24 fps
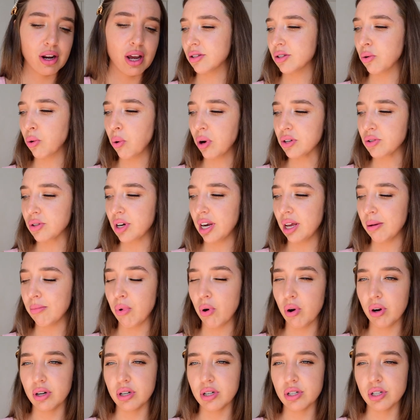It's always really
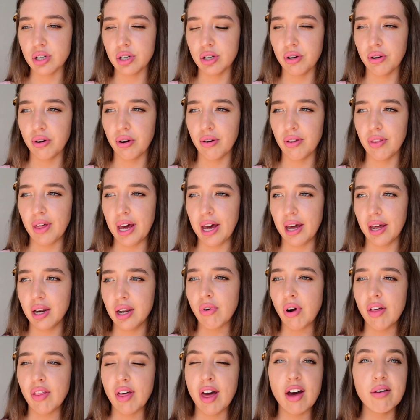important to know that
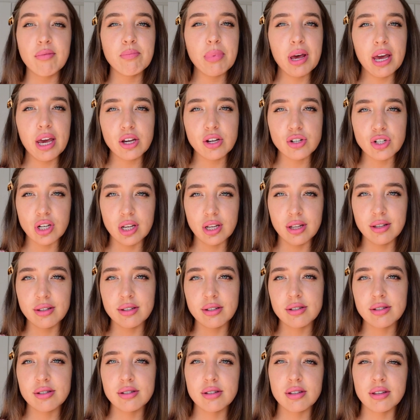rather have
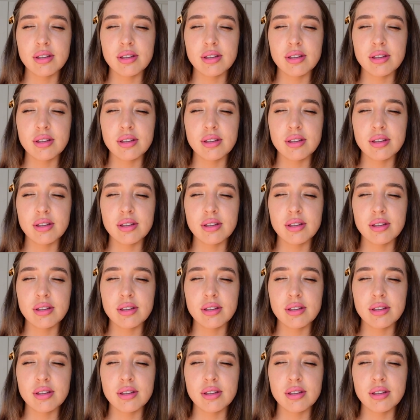patience.